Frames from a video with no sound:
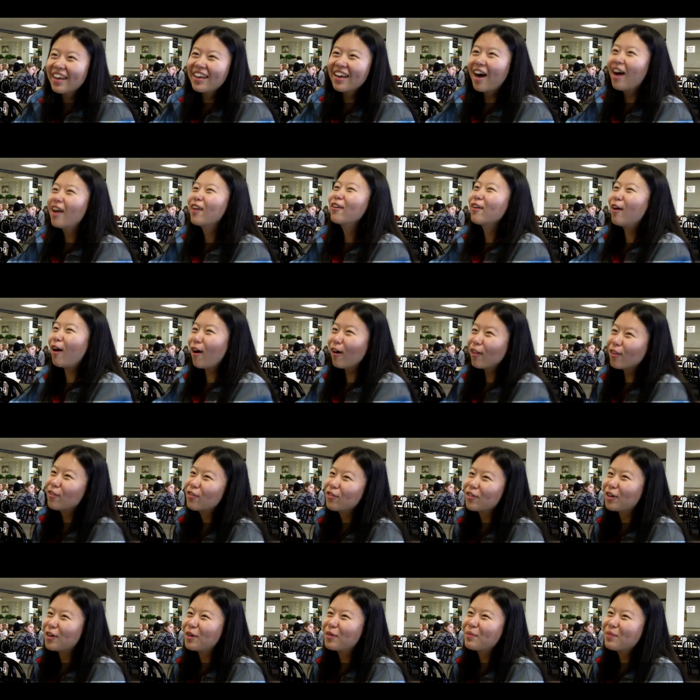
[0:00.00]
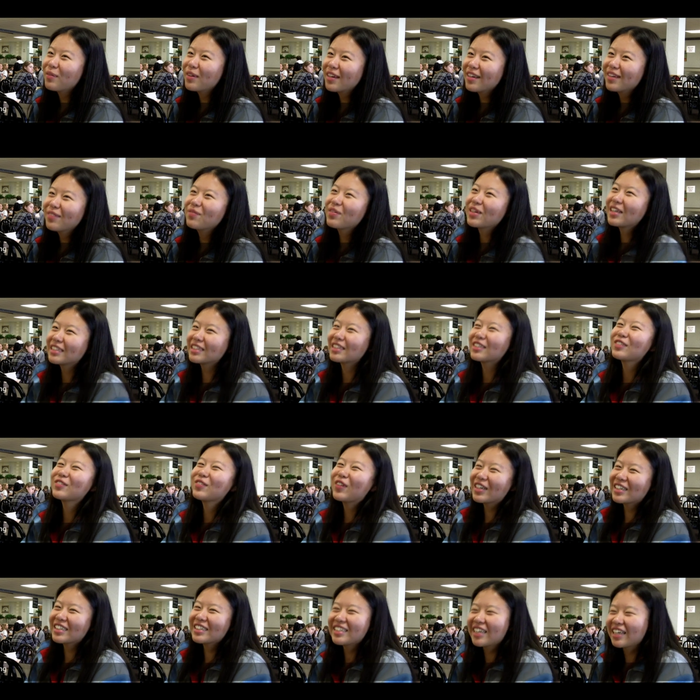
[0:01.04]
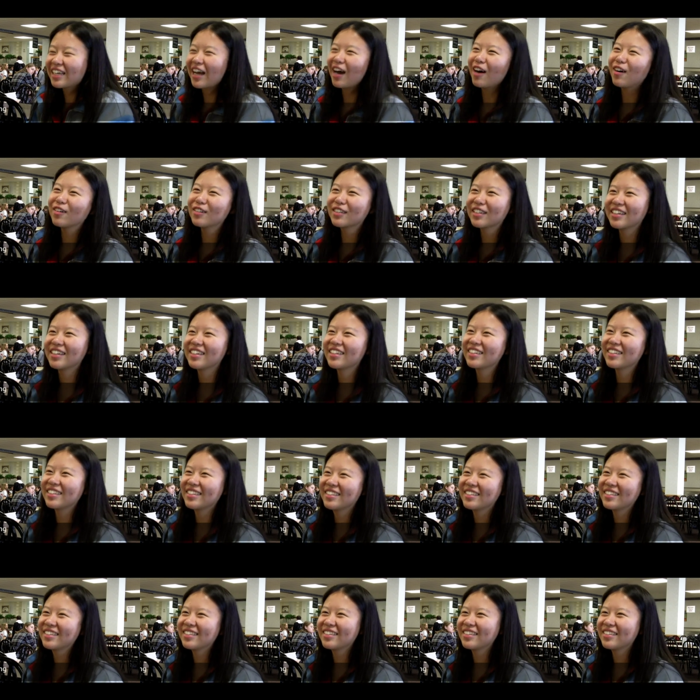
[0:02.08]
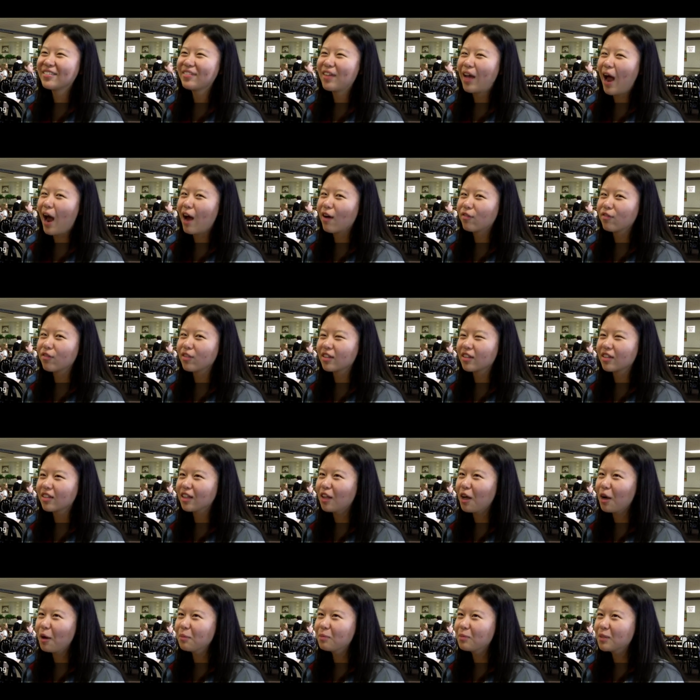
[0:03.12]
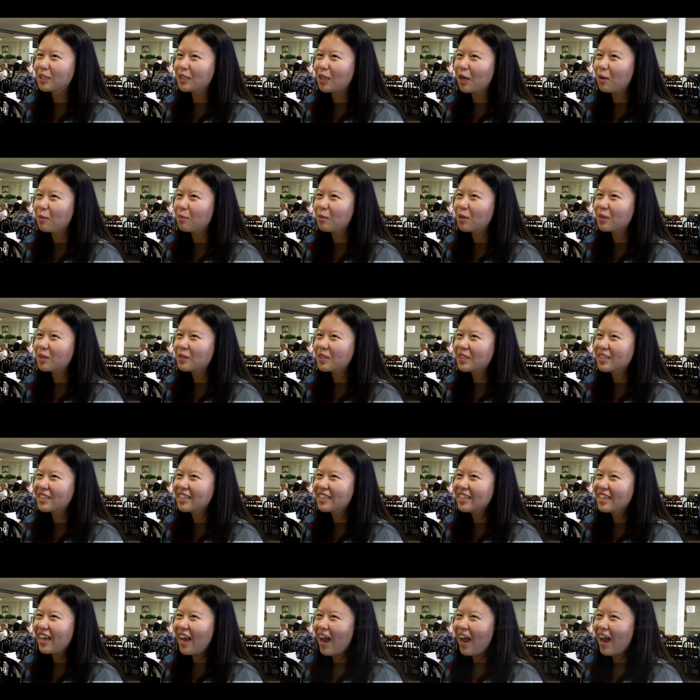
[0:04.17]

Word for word: and not on all of them because they want to take out like half the clubs almost